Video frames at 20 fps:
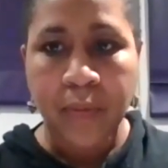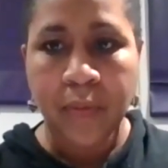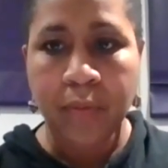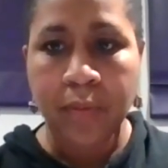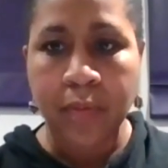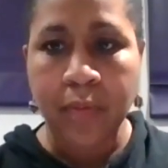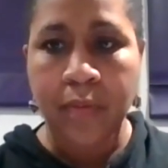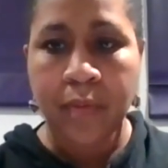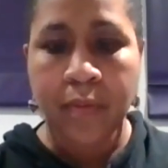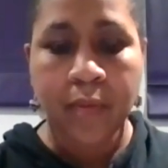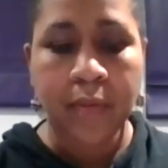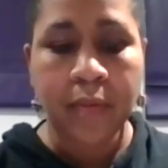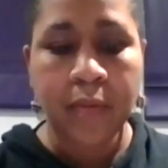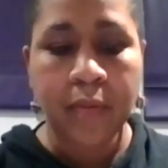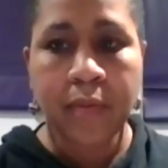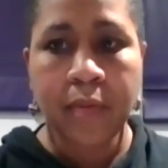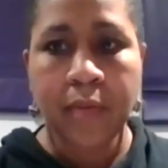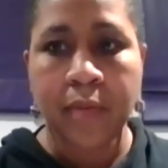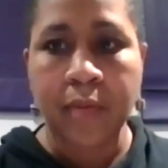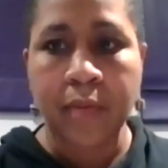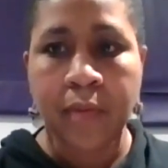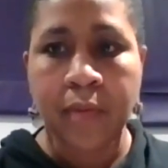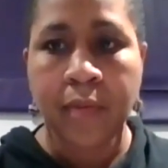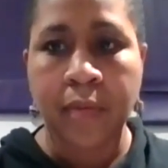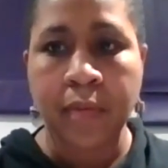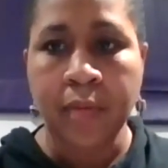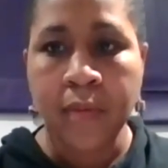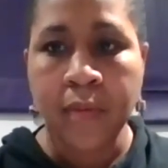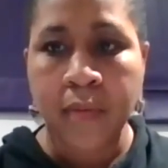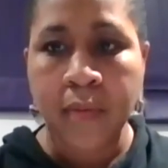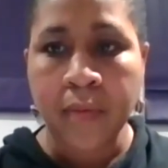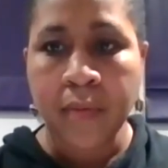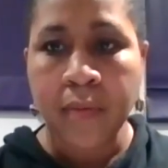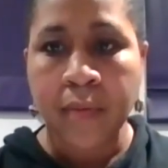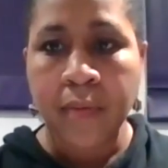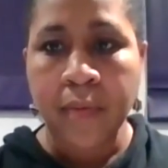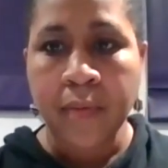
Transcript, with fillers: we live and work on the traditional